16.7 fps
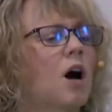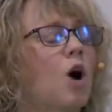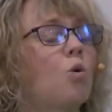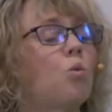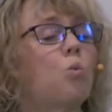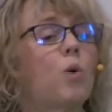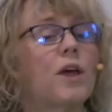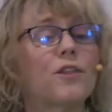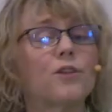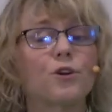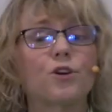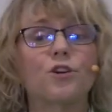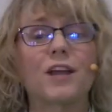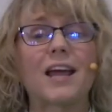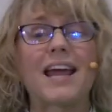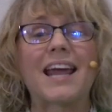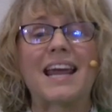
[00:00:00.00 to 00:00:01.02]
A
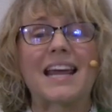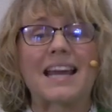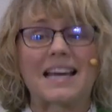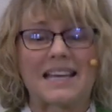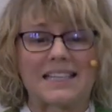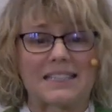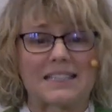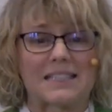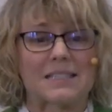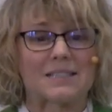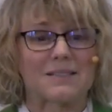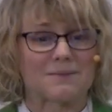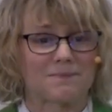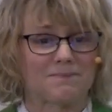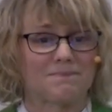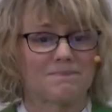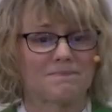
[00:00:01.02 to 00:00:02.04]
withered hand
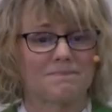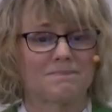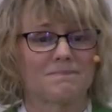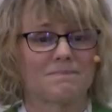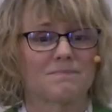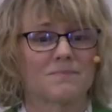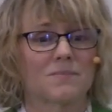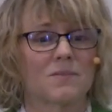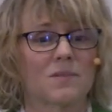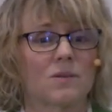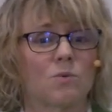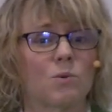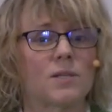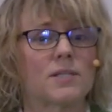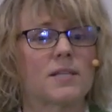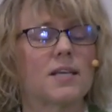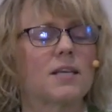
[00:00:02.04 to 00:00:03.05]

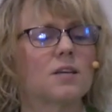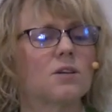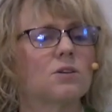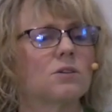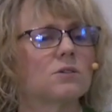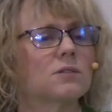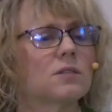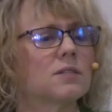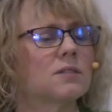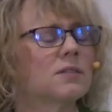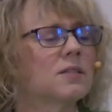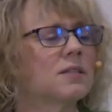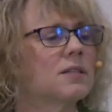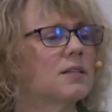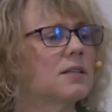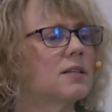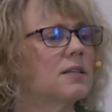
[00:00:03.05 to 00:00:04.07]
was healed
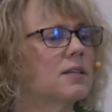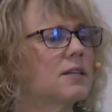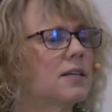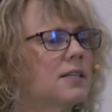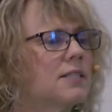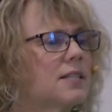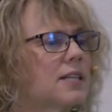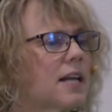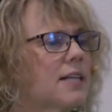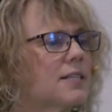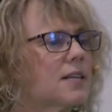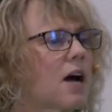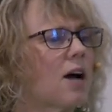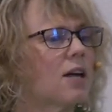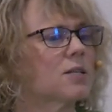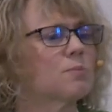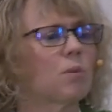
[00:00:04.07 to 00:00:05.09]
in today's
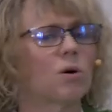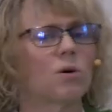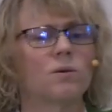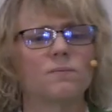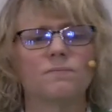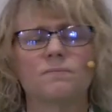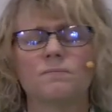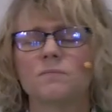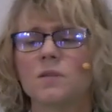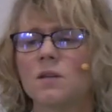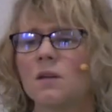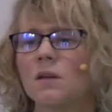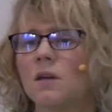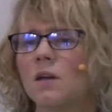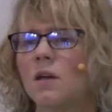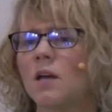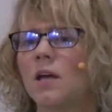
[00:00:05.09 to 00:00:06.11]
gospel.
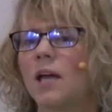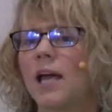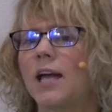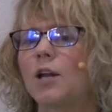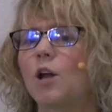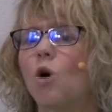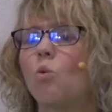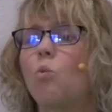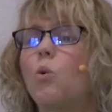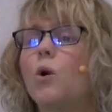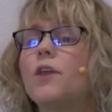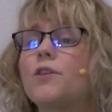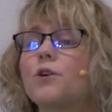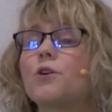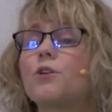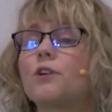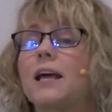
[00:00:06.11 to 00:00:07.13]
And a
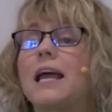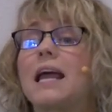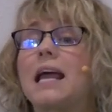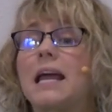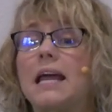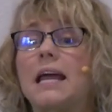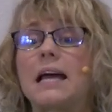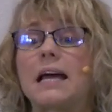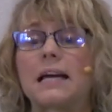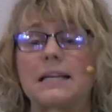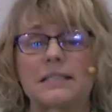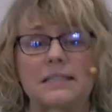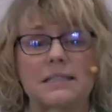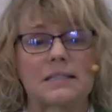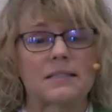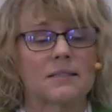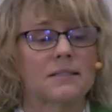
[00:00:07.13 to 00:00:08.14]
withered
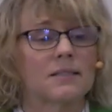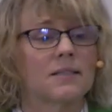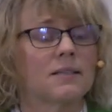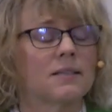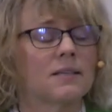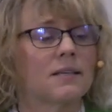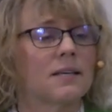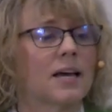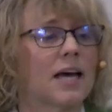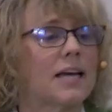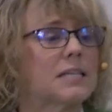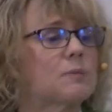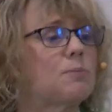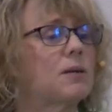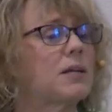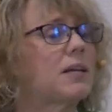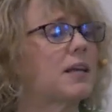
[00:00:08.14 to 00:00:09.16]
hand
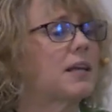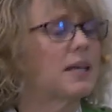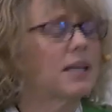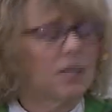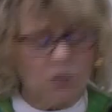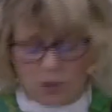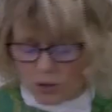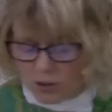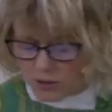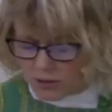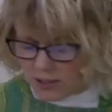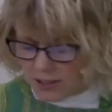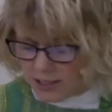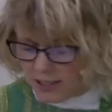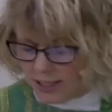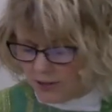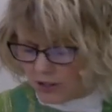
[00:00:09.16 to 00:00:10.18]
has been healed
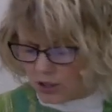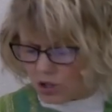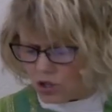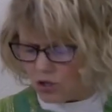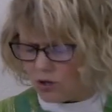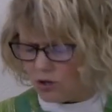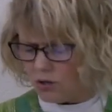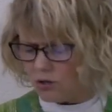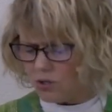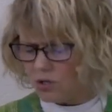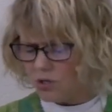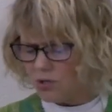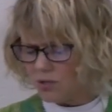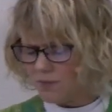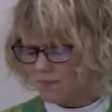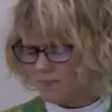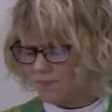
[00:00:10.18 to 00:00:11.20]
in the
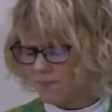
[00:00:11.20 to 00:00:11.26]
church.